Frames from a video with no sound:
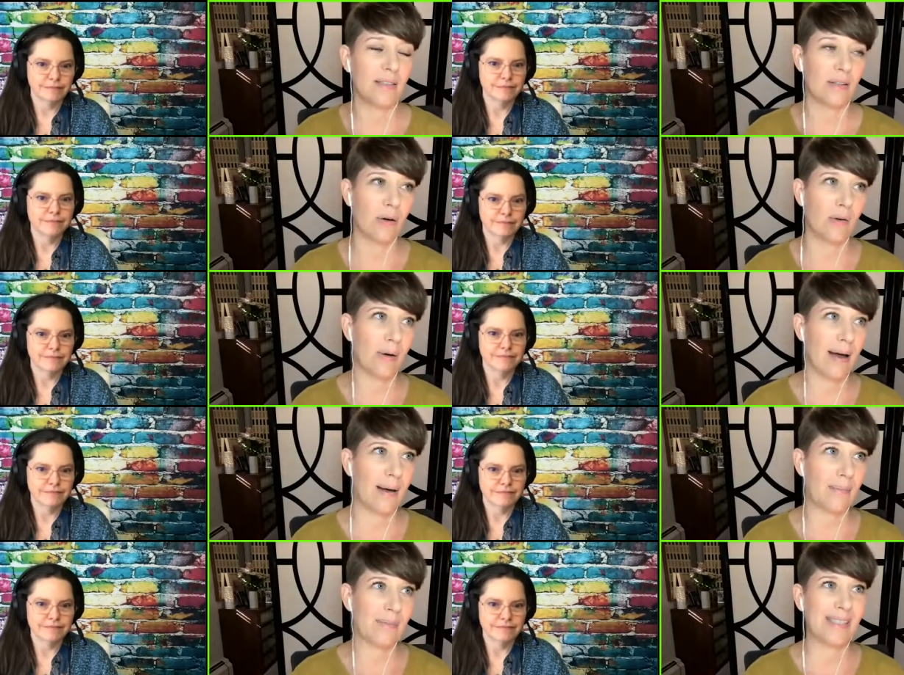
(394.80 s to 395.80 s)
Speaker 1: so
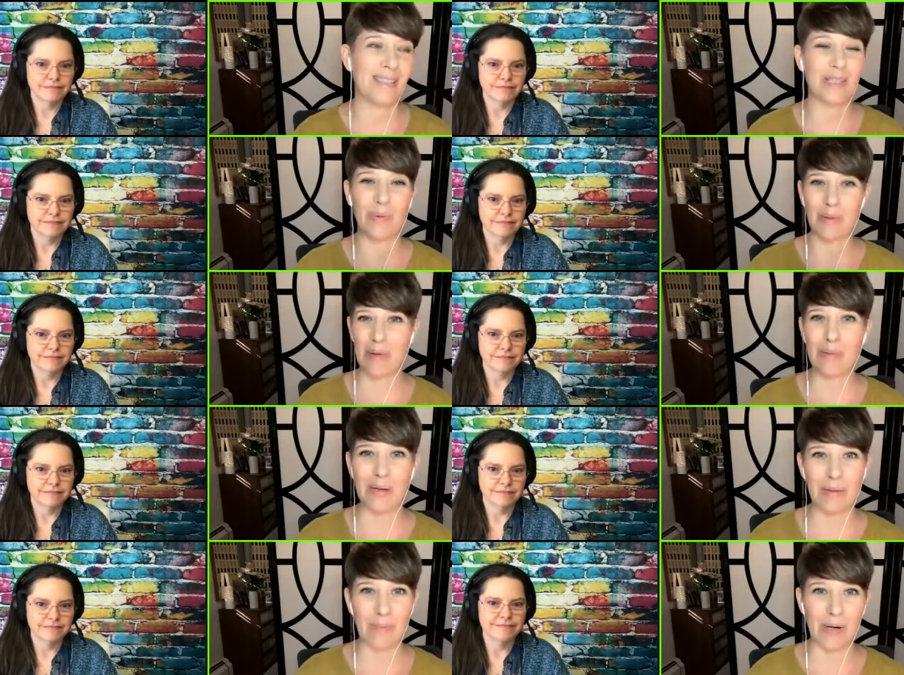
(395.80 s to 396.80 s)
um, this is where people
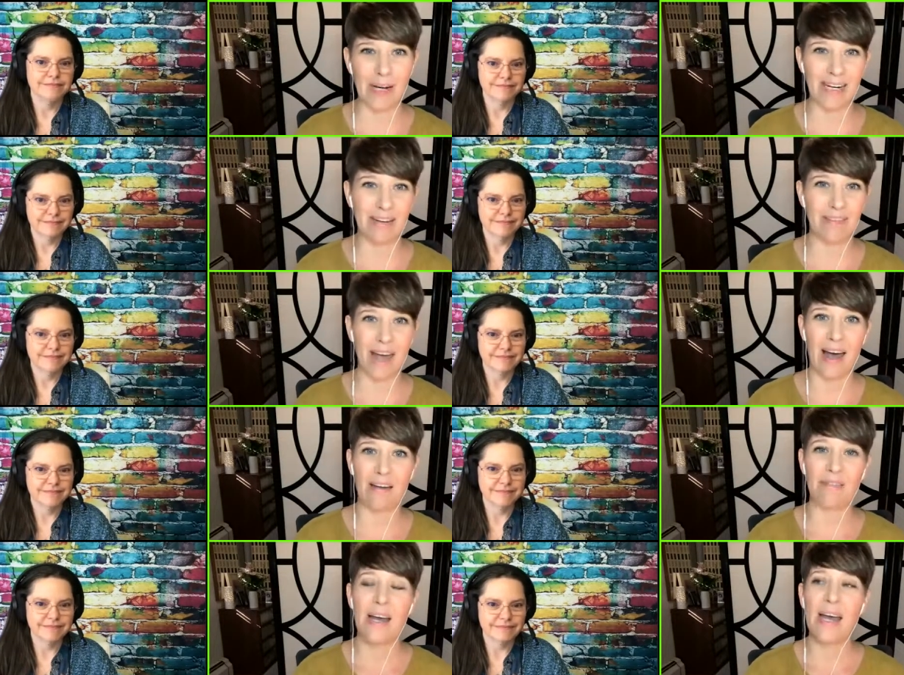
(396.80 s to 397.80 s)
can bring in if they
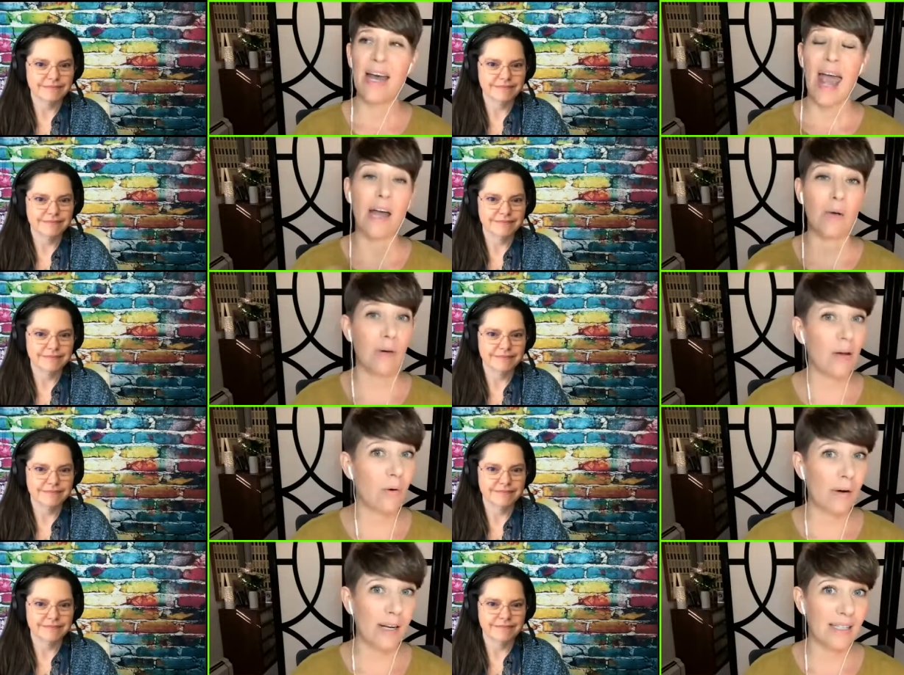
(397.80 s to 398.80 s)
have equity
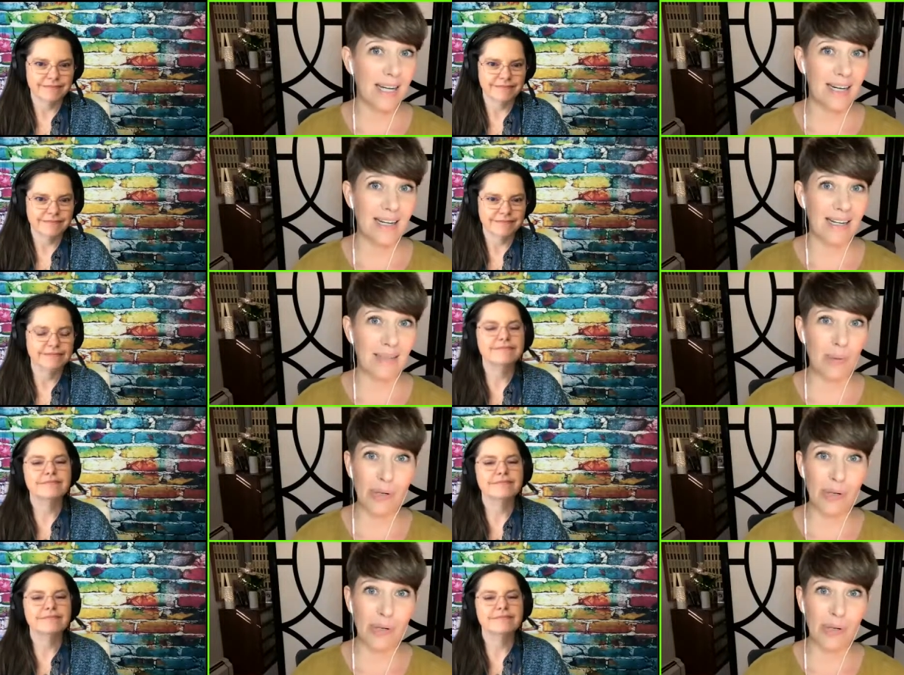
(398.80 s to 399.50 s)
orientated